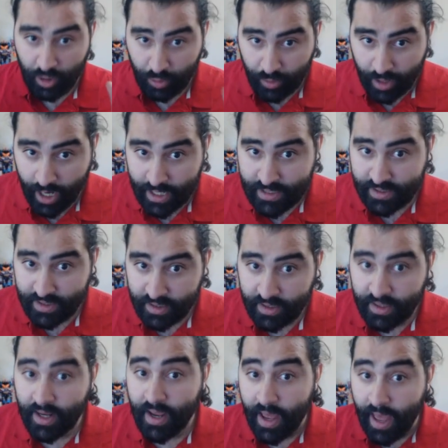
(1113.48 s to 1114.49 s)

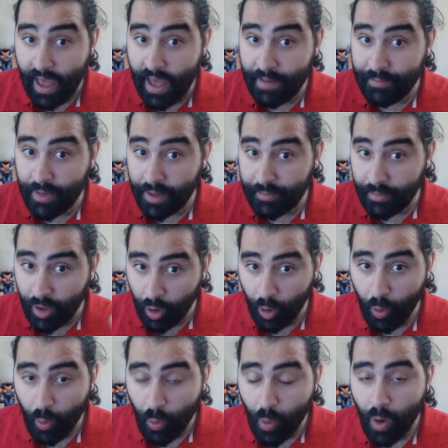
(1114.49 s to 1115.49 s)
Horizon
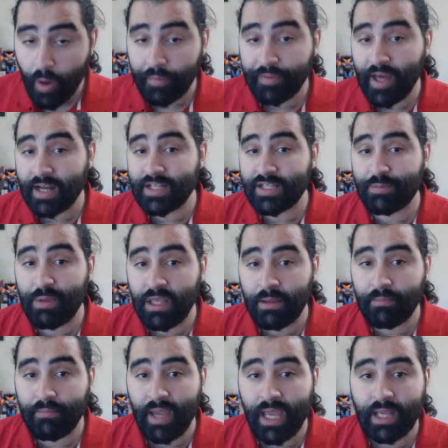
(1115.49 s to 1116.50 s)
MMO that is
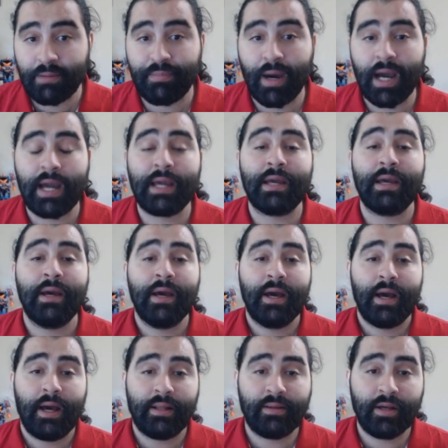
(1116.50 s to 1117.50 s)
being made by
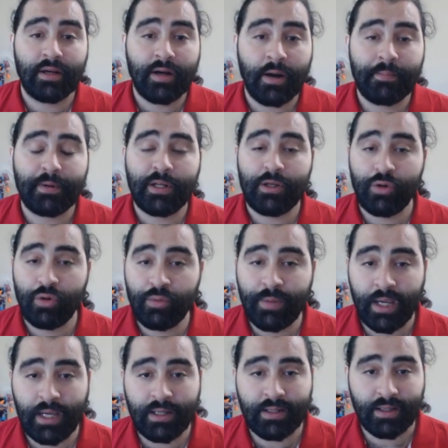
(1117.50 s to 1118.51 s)
the company who
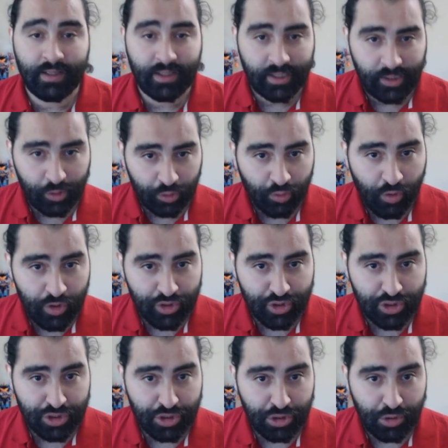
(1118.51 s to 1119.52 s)
made Guild
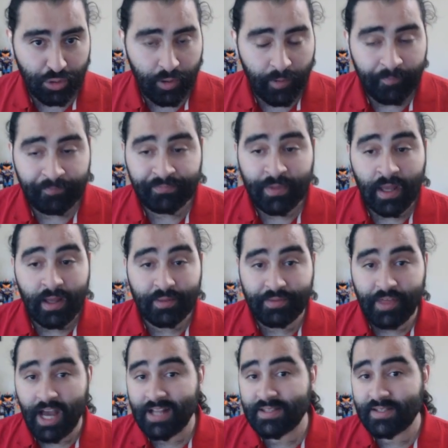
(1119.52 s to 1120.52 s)
Wars 2.
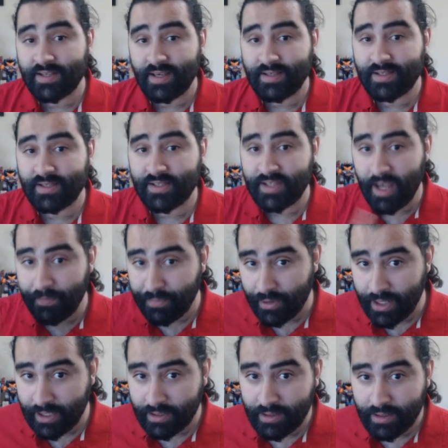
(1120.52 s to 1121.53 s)
That's
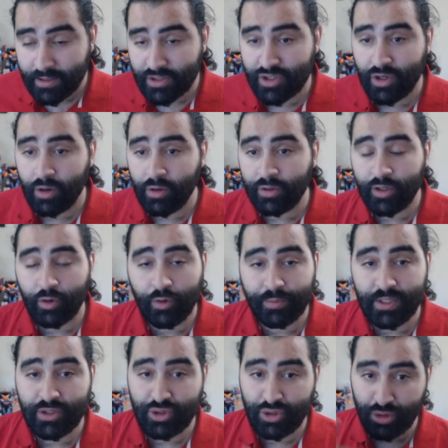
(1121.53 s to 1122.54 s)
separate, so there
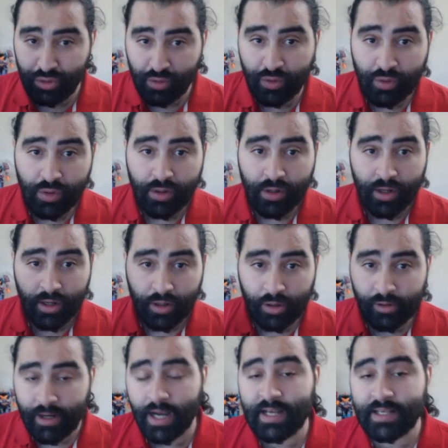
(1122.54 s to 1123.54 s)
will be two
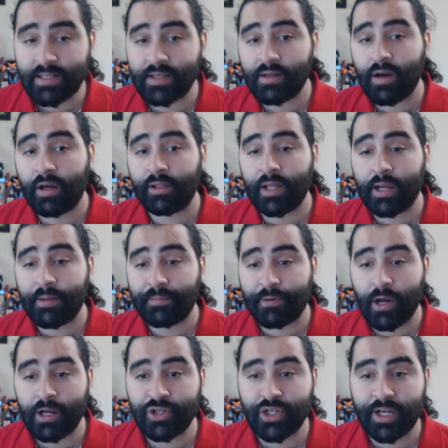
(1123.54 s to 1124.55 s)
Horizon online
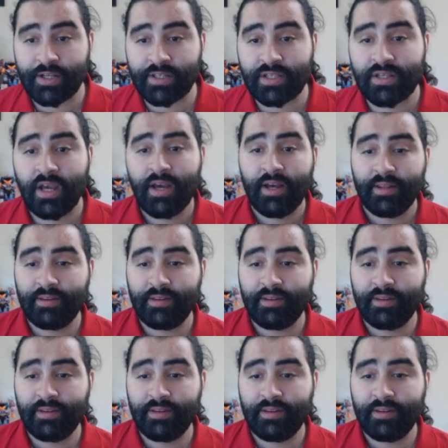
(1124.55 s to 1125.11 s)
projects.